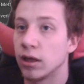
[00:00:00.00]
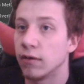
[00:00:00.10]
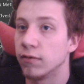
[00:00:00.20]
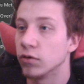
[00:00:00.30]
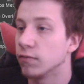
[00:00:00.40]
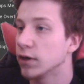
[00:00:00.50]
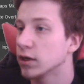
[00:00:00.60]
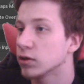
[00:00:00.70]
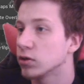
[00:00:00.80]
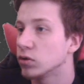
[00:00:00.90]
if you
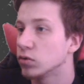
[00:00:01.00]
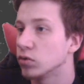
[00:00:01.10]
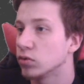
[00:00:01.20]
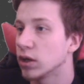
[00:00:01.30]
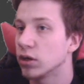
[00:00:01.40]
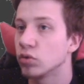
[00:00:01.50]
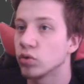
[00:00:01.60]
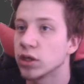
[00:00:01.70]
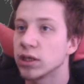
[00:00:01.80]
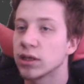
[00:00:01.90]
think so, you can
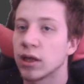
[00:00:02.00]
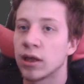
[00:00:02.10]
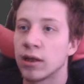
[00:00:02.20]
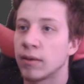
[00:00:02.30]
use it.